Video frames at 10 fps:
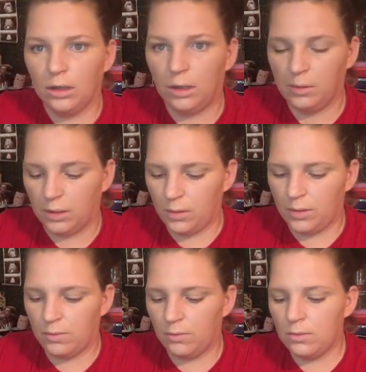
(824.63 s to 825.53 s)
I'm going to go
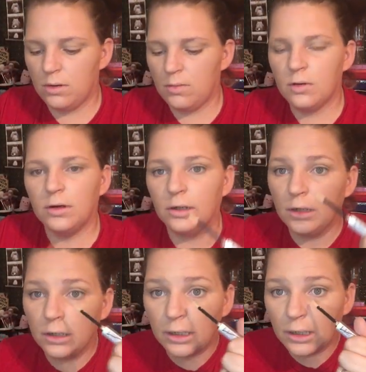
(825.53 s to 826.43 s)
in one more
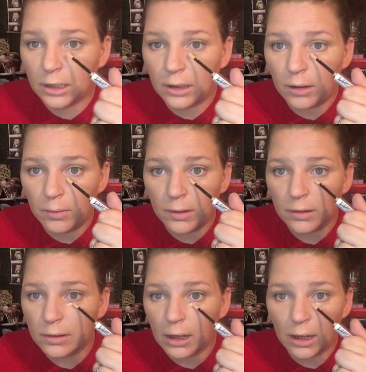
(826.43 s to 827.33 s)
again on this
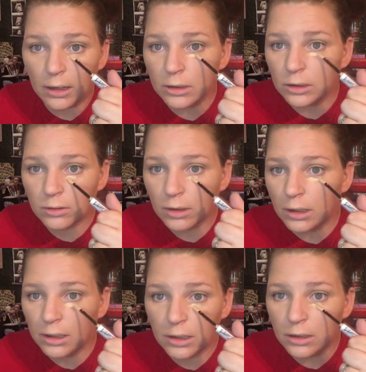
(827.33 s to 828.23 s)
side, just
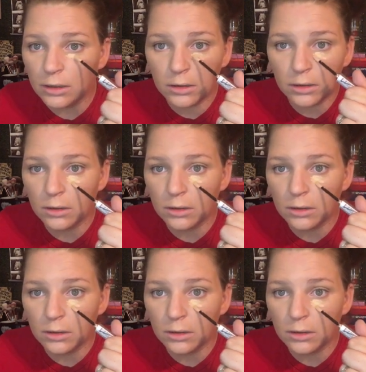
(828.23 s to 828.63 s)
right here.